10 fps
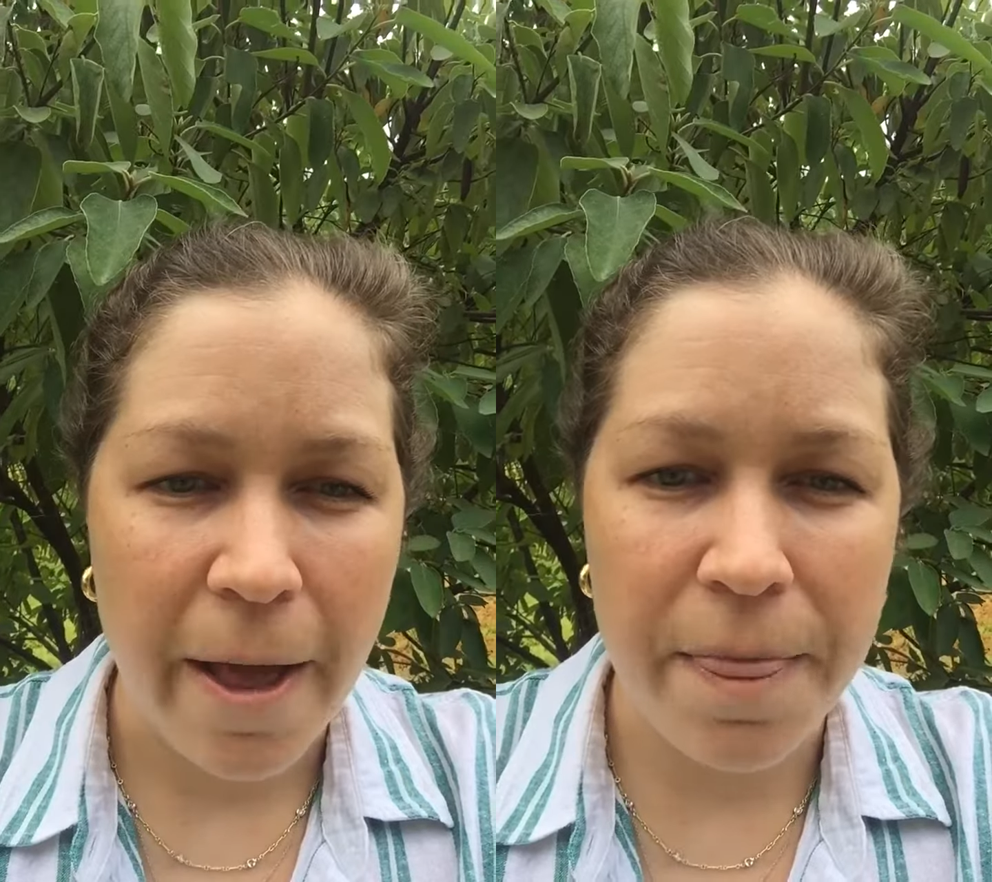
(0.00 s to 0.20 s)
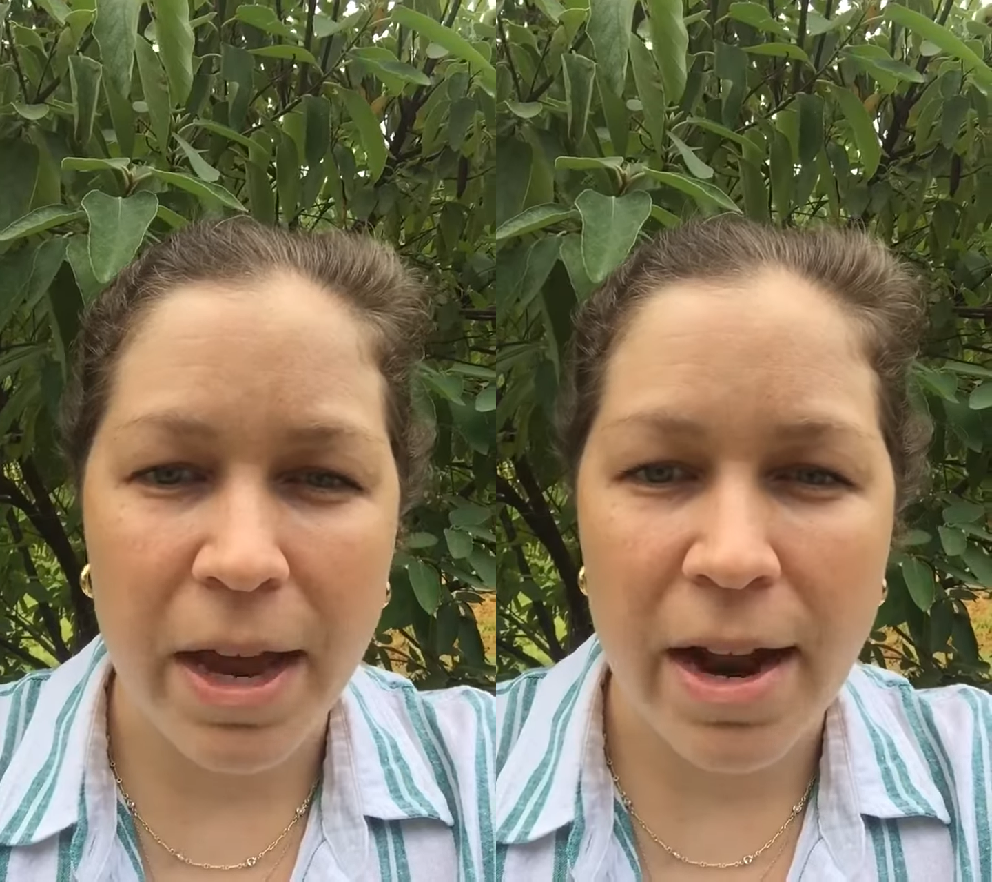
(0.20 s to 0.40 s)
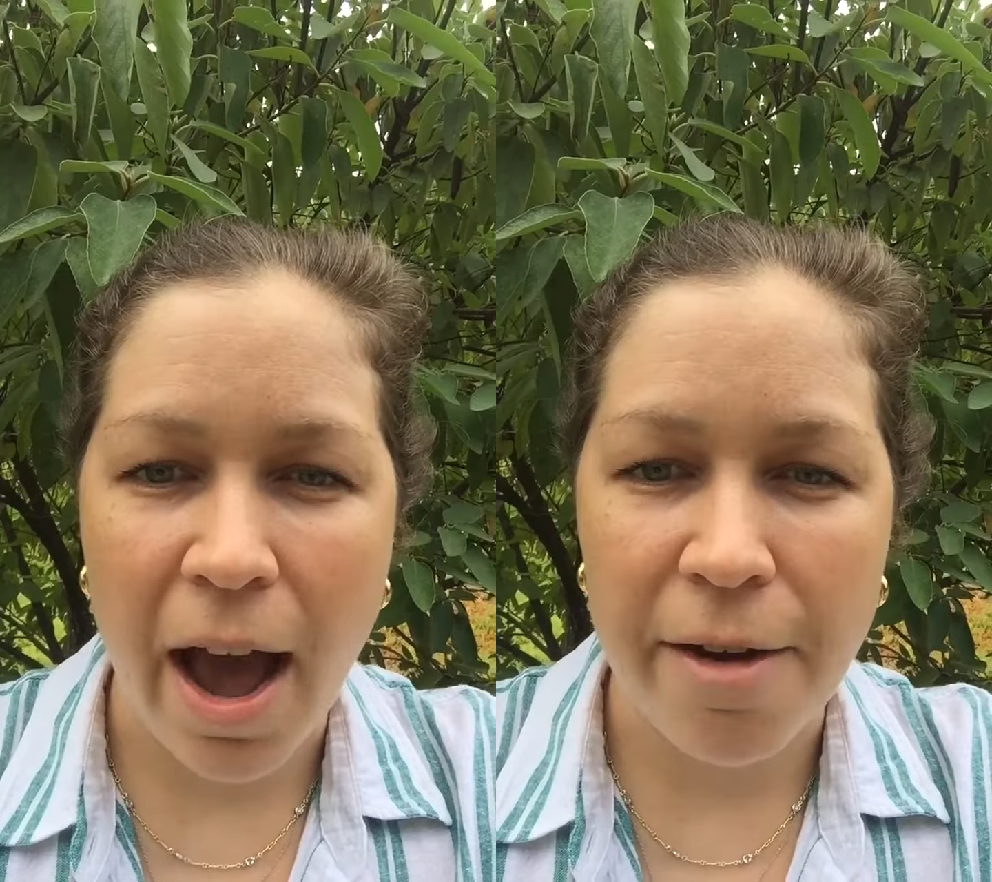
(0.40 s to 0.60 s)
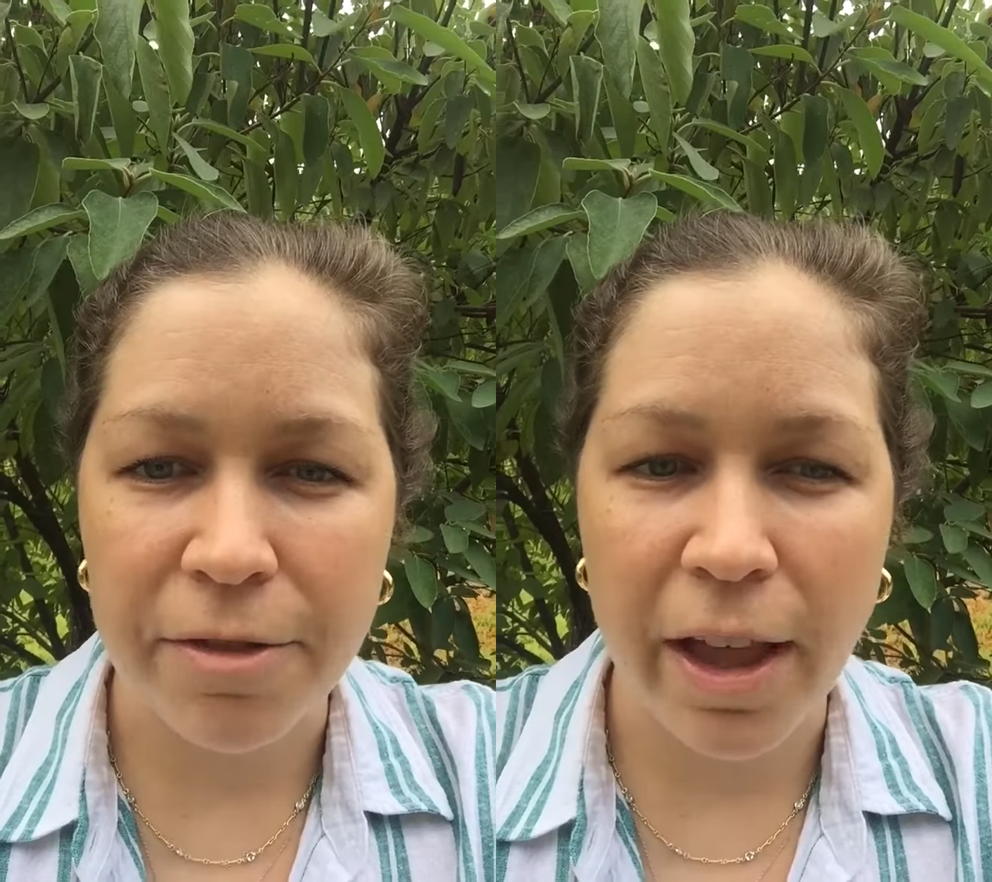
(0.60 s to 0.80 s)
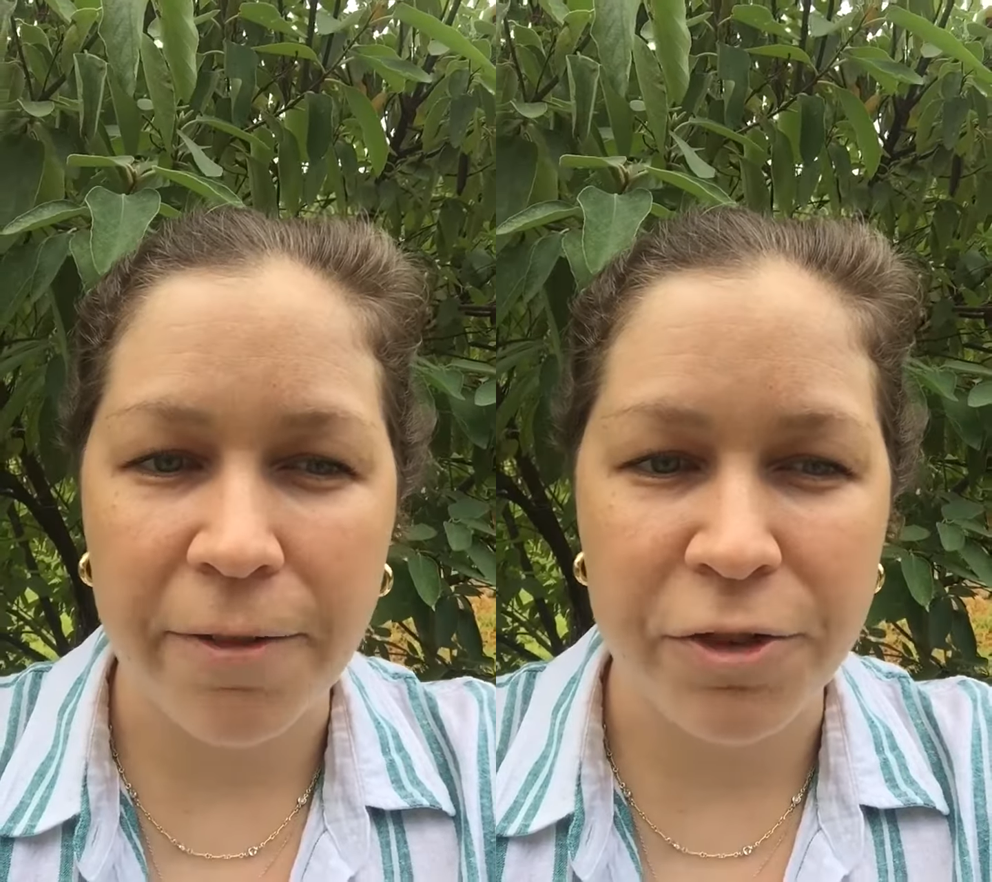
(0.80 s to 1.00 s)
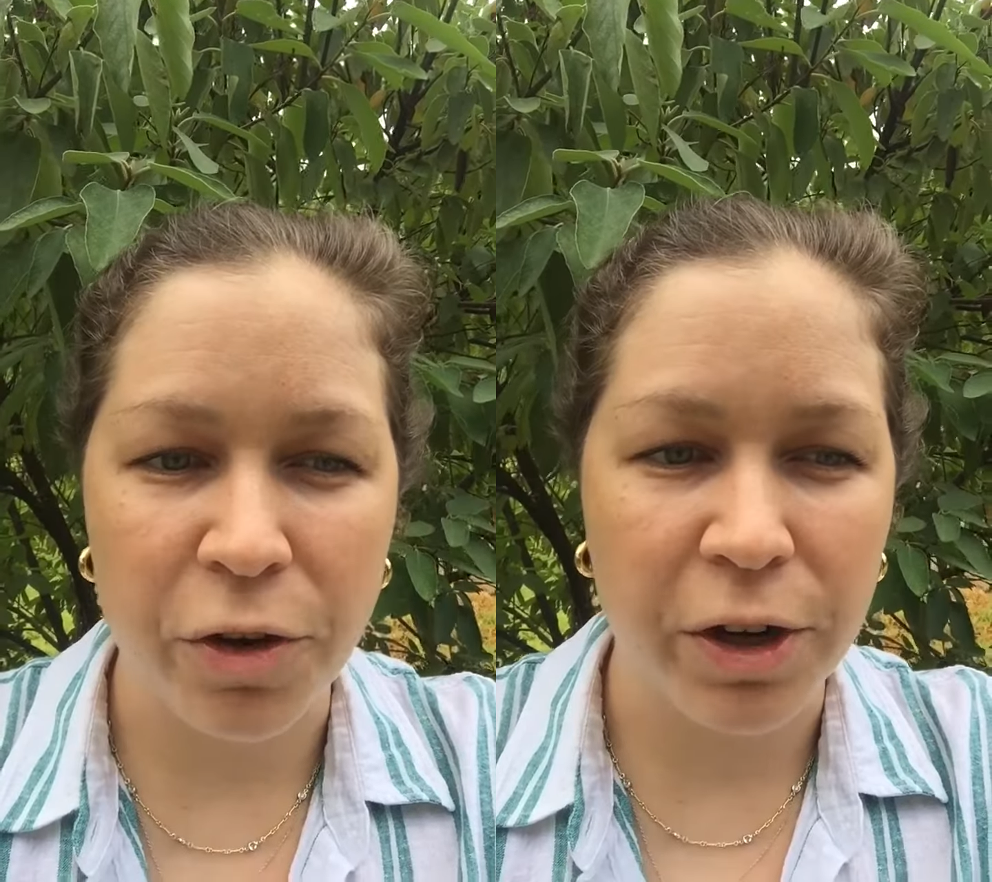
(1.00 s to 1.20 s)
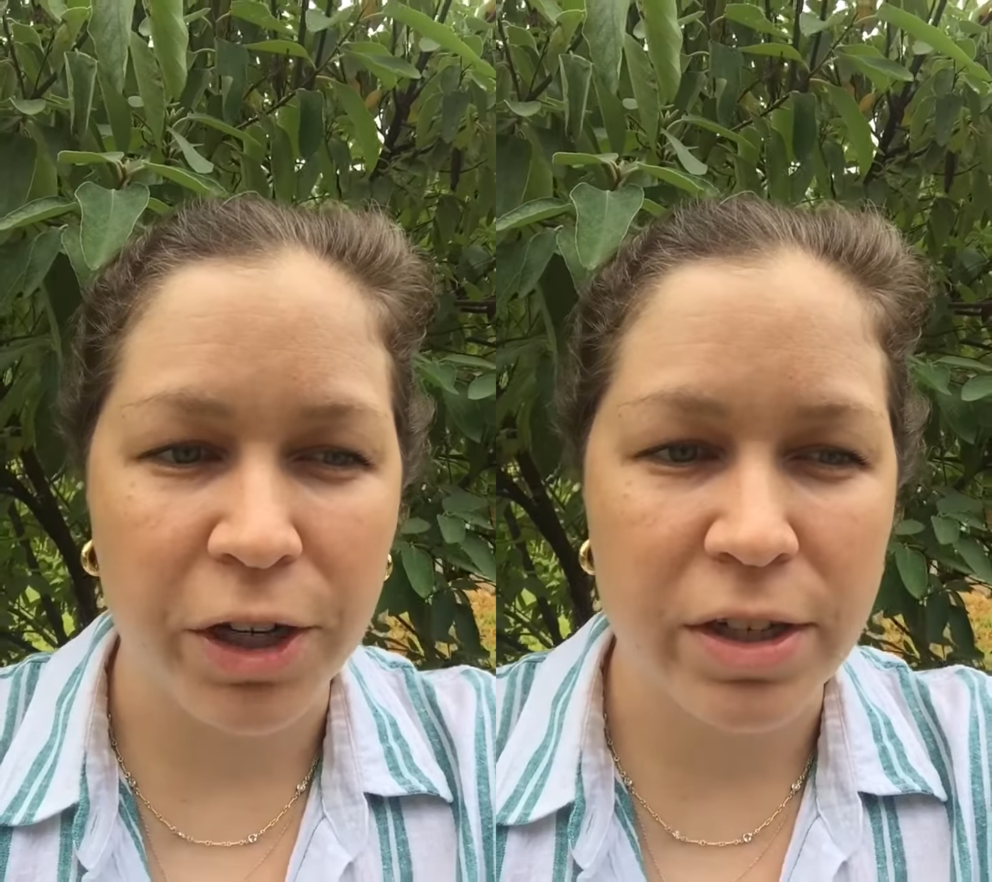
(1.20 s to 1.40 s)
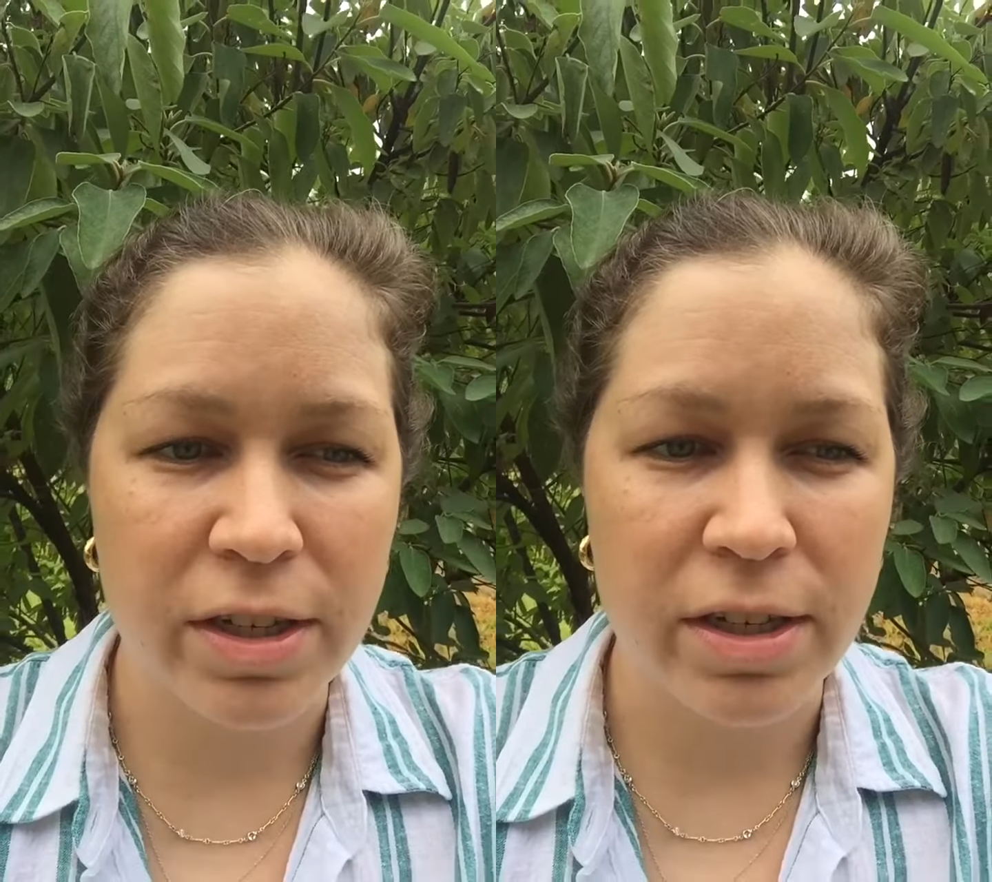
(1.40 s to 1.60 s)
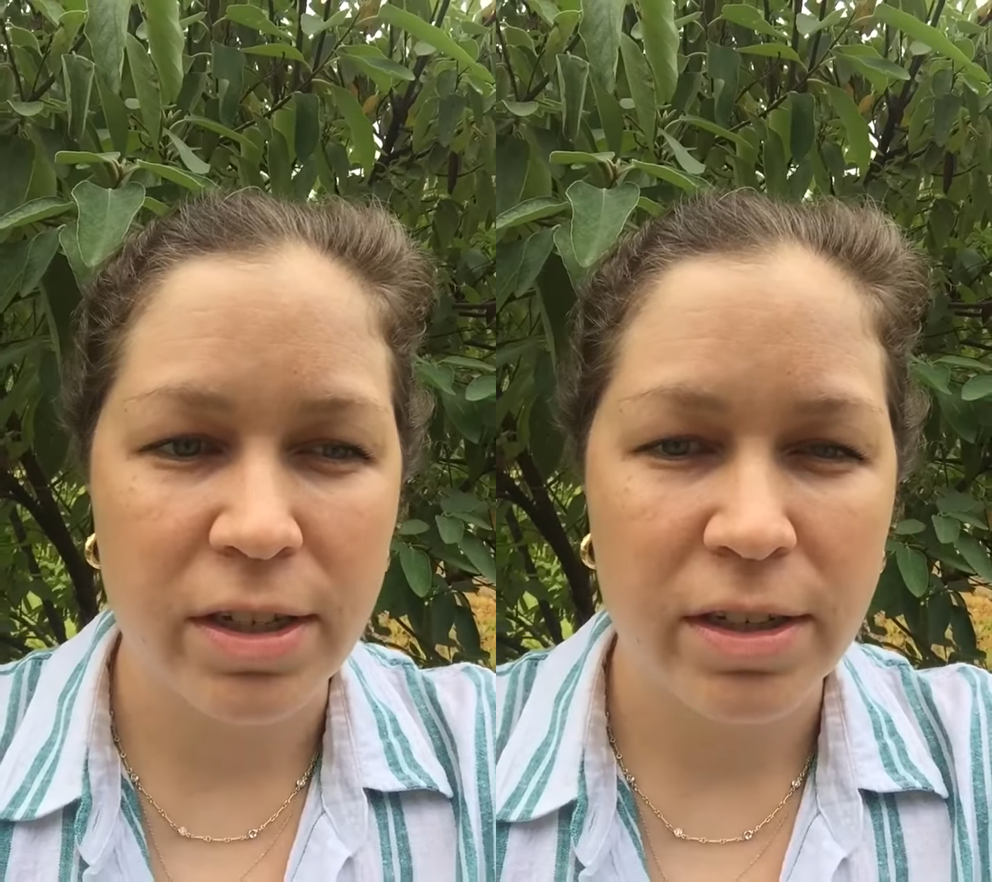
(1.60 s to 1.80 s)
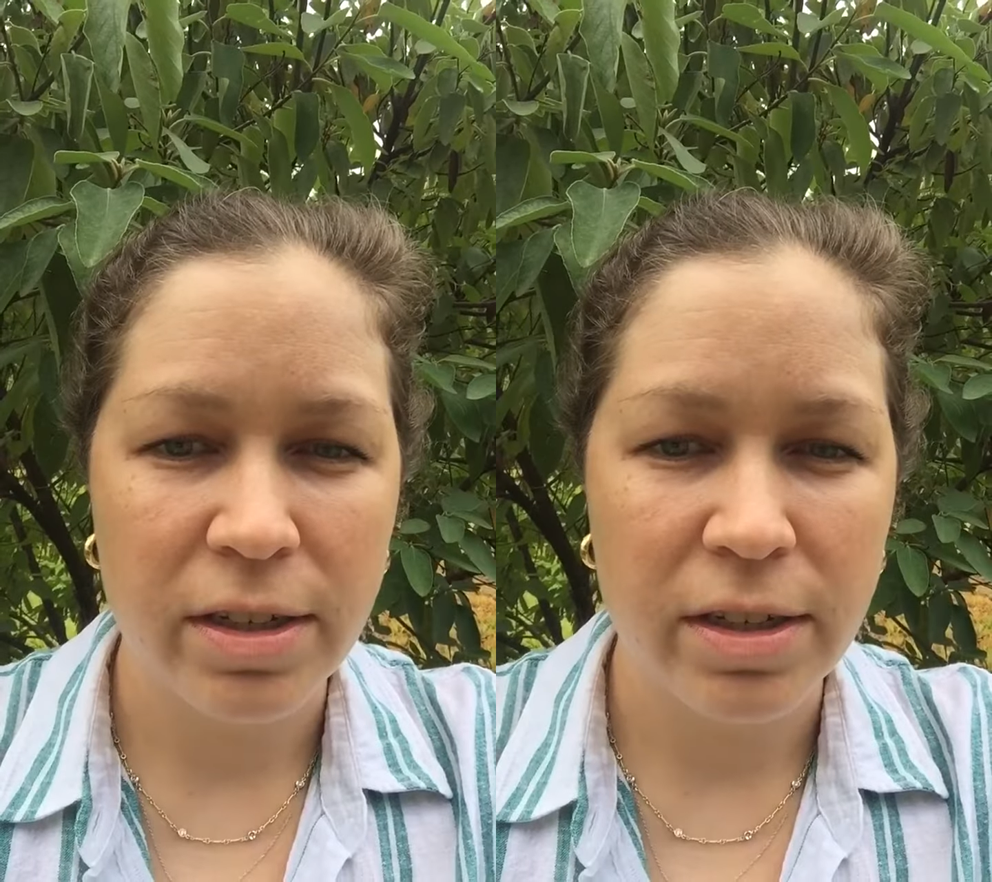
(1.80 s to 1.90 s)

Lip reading: and then have leftovers